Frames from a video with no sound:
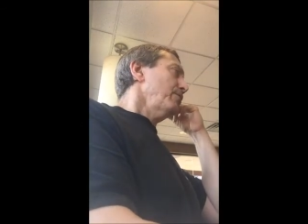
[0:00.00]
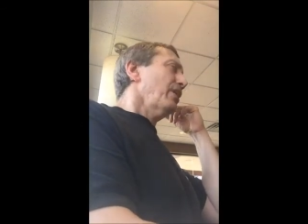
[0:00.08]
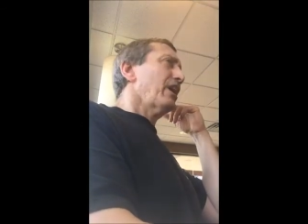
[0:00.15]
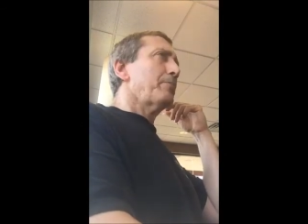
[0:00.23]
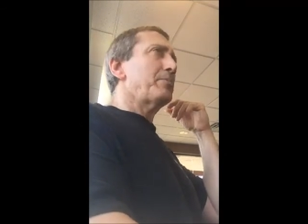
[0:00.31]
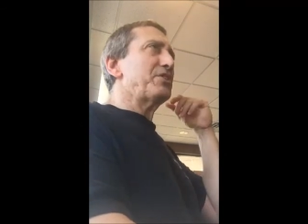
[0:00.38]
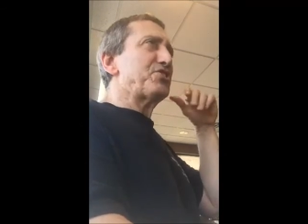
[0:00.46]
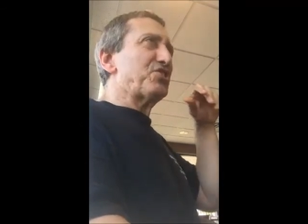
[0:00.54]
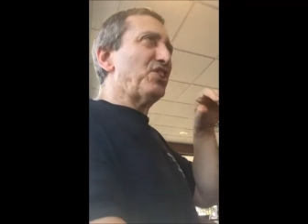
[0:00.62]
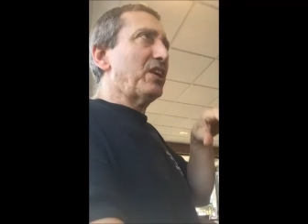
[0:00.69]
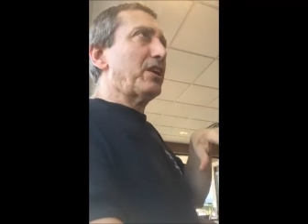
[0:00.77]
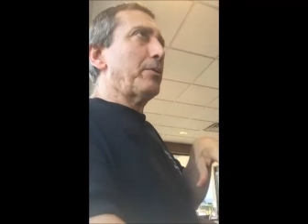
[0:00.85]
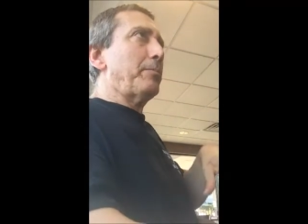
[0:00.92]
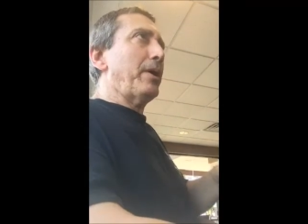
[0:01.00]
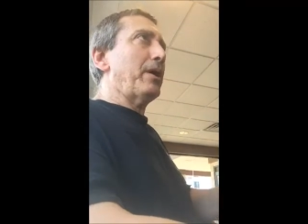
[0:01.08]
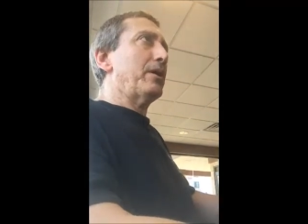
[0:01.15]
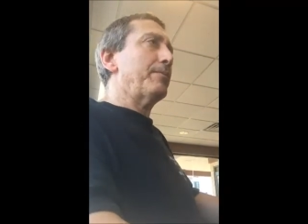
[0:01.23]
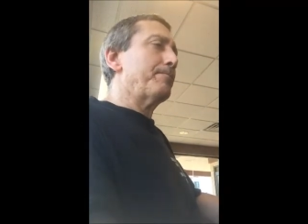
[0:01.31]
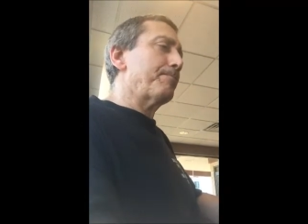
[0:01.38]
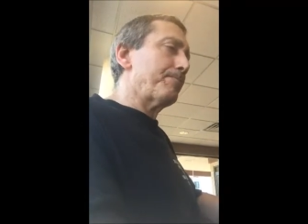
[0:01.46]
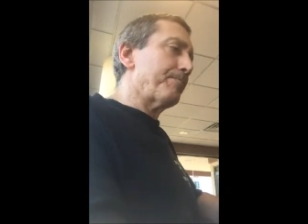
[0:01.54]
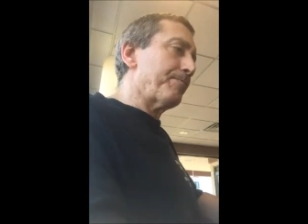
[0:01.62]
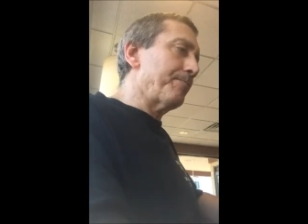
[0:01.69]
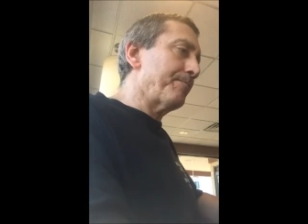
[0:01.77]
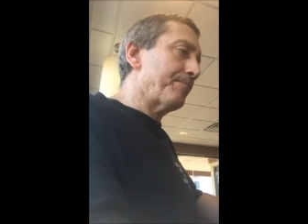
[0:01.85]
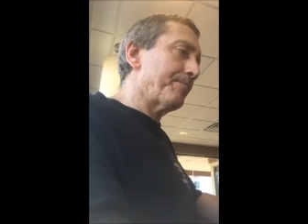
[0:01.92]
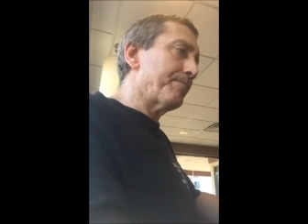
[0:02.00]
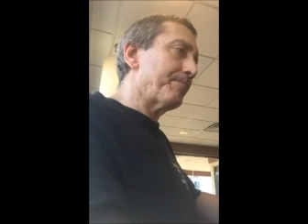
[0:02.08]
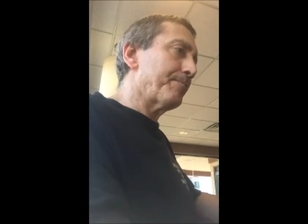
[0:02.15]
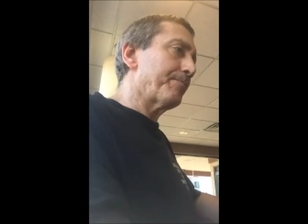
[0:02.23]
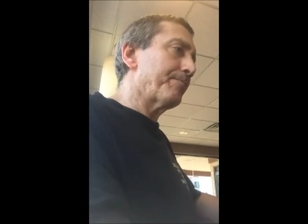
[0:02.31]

You got to be slick about it. Yeah.